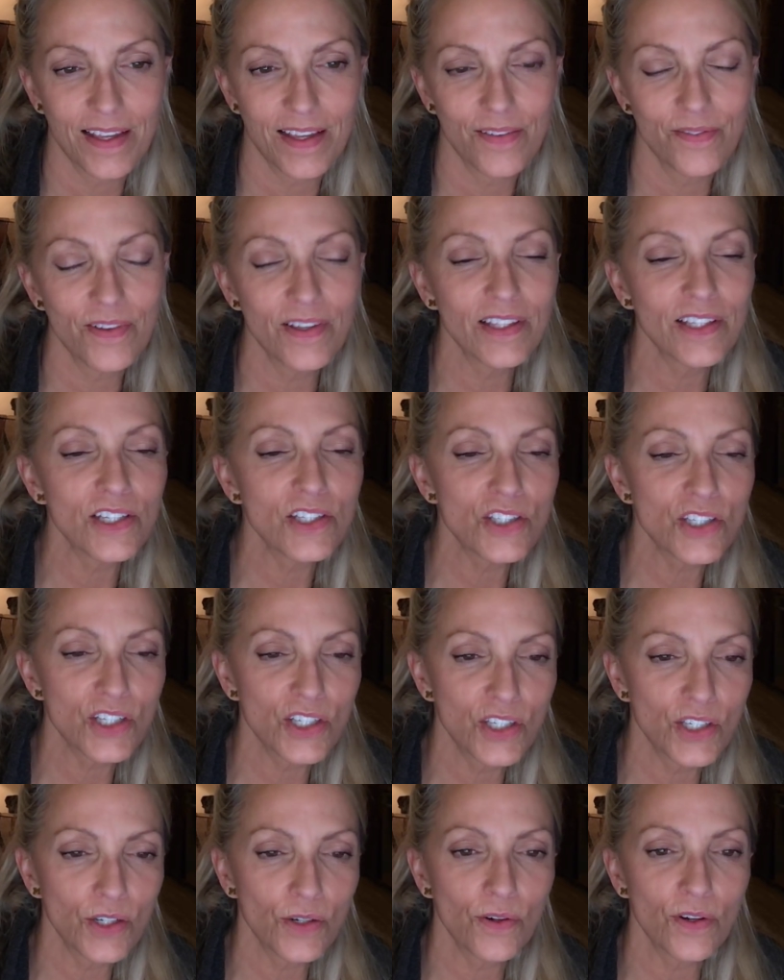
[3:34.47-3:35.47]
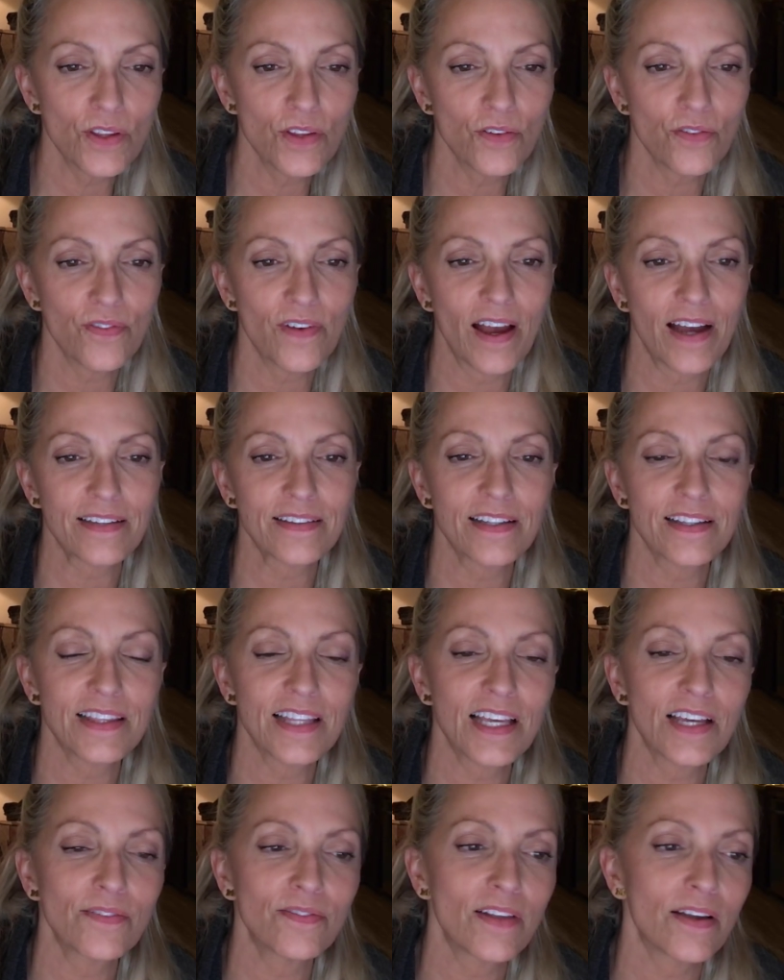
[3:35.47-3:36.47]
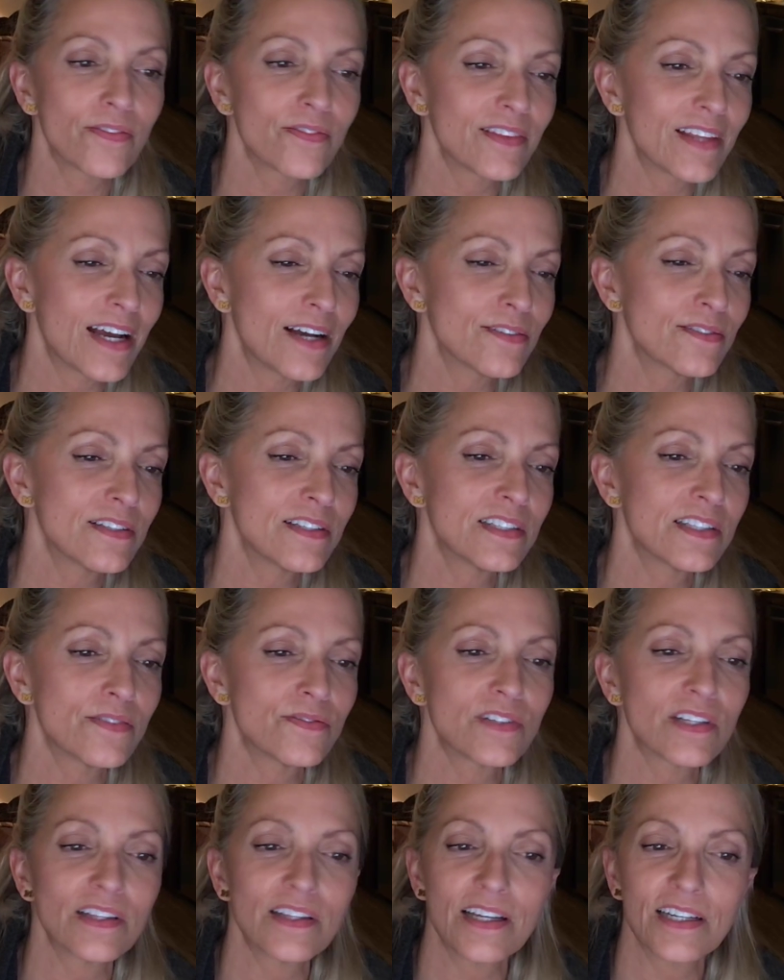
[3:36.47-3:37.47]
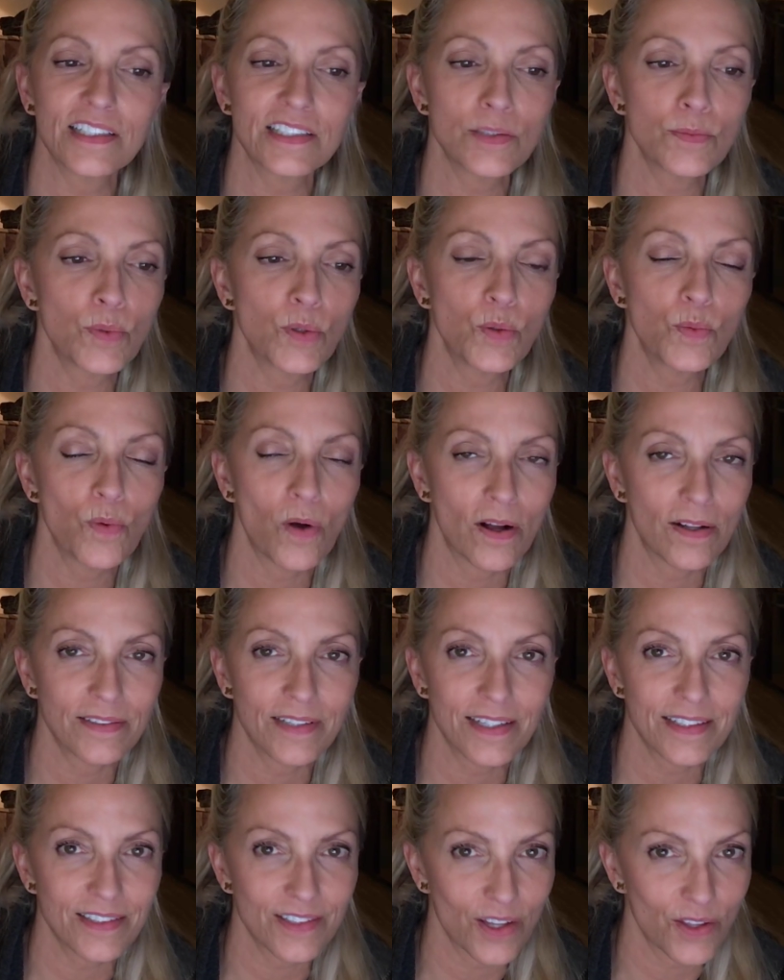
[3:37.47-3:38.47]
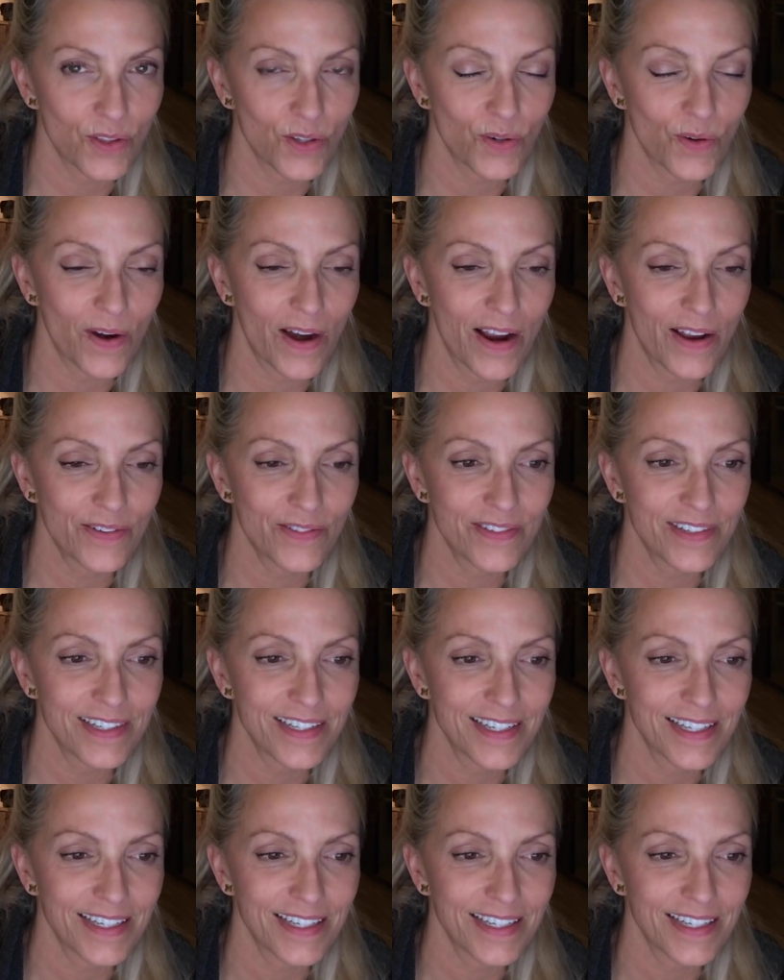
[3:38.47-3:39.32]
feeling secure in the fact that they have left thousands of delectable walnuts on the ground.